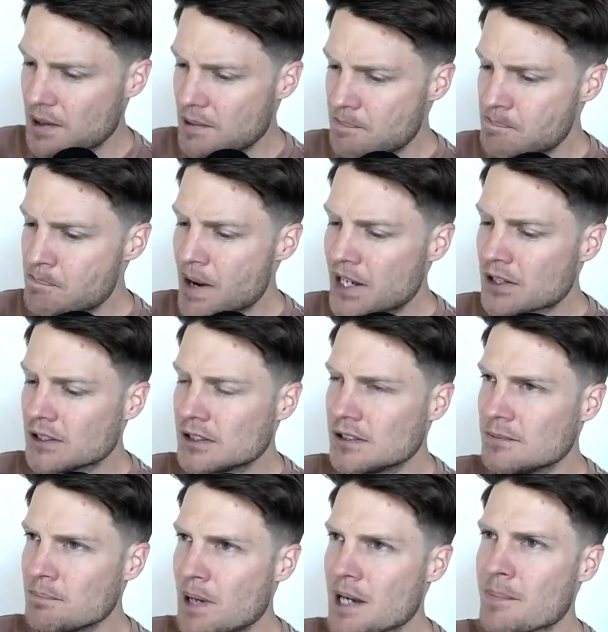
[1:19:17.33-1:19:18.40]
Michael
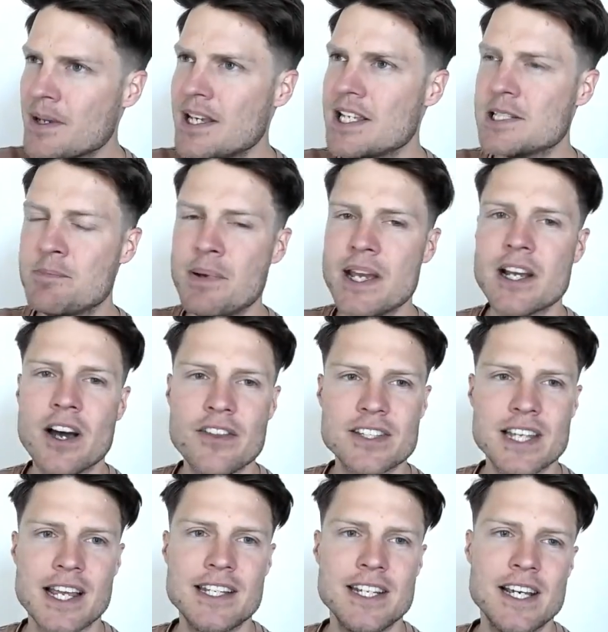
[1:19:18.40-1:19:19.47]
Buckbee is big on this
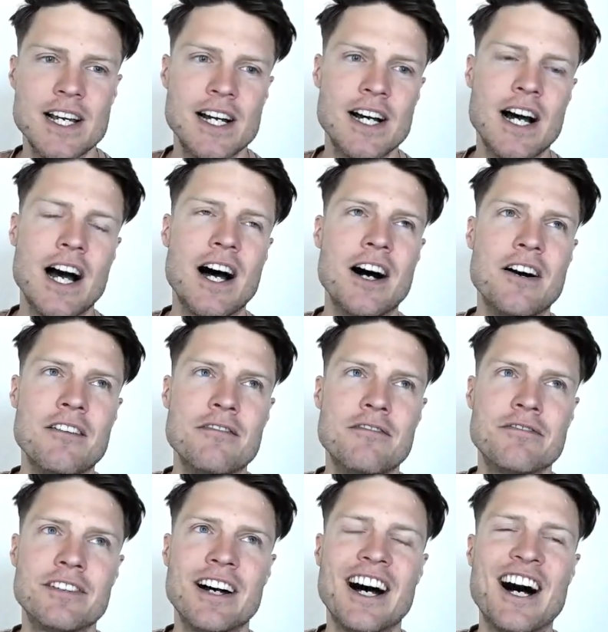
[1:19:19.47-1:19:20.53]
idea of
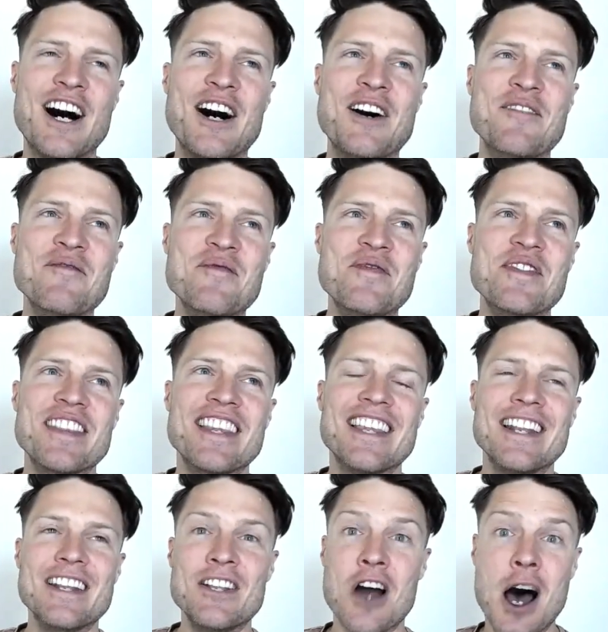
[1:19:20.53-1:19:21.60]

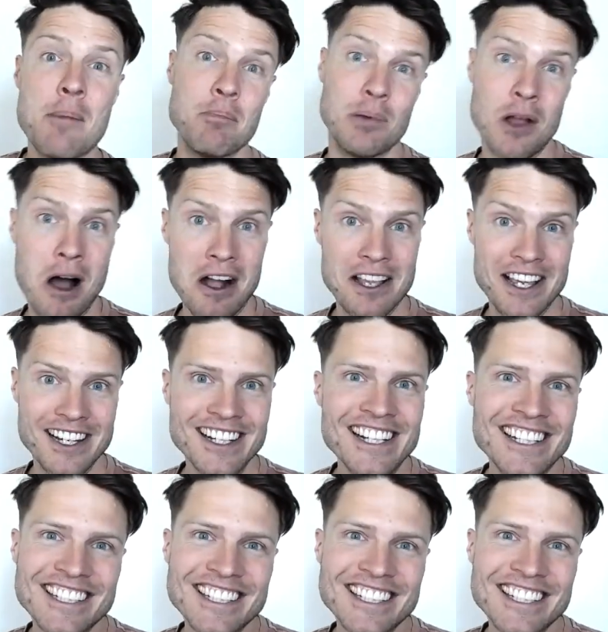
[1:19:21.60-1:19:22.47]
not blogging.